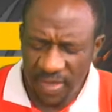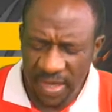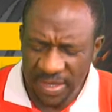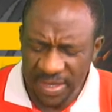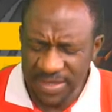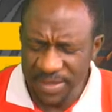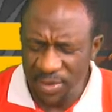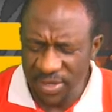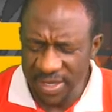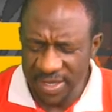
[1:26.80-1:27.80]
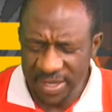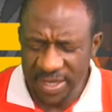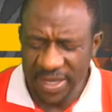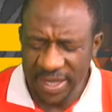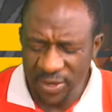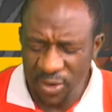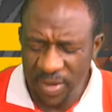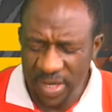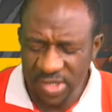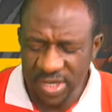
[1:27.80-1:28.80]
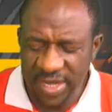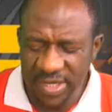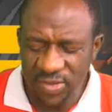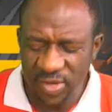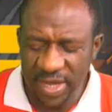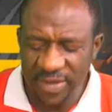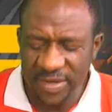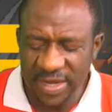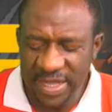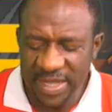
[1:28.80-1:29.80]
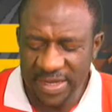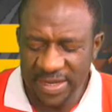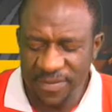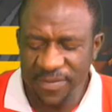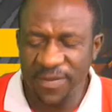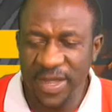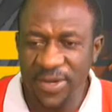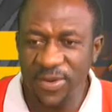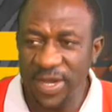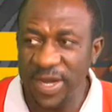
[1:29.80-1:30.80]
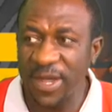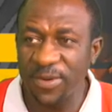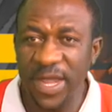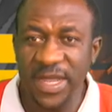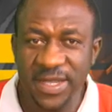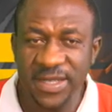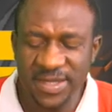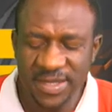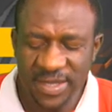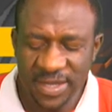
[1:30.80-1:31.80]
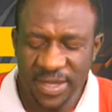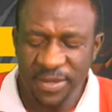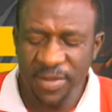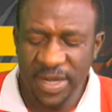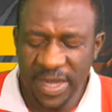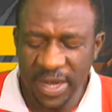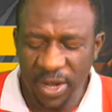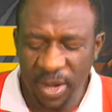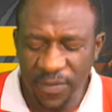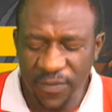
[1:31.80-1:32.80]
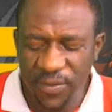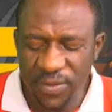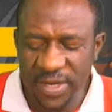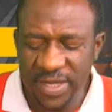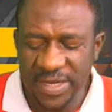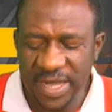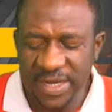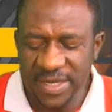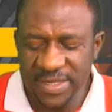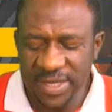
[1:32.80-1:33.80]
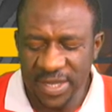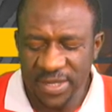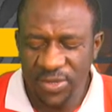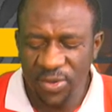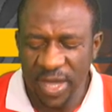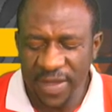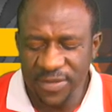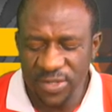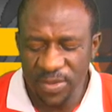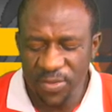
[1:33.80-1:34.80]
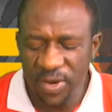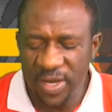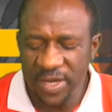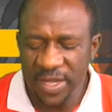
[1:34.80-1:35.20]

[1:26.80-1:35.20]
This is a model. A normal child should have the leg flat on the ground like this, but a clubfoot is like this. So you have someone